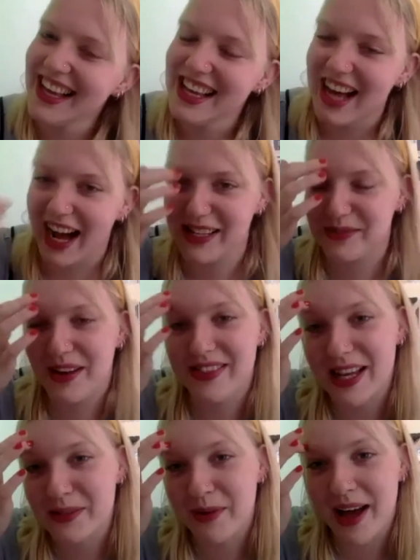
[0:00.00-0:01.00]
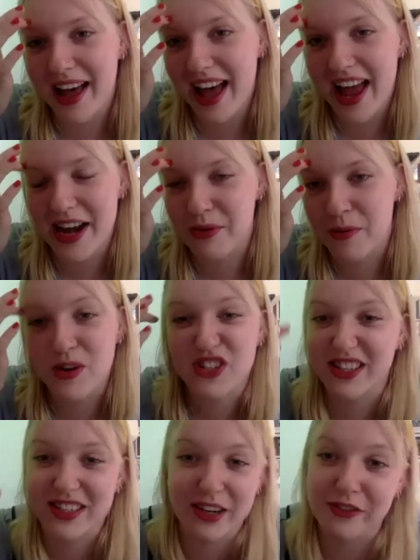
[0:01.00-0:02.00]
That's where anyone
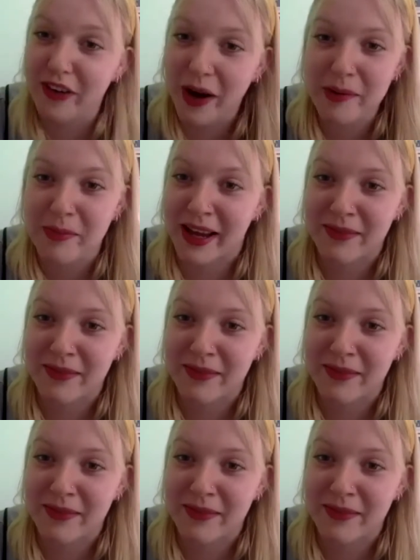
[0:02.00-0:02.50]
watching this can find me.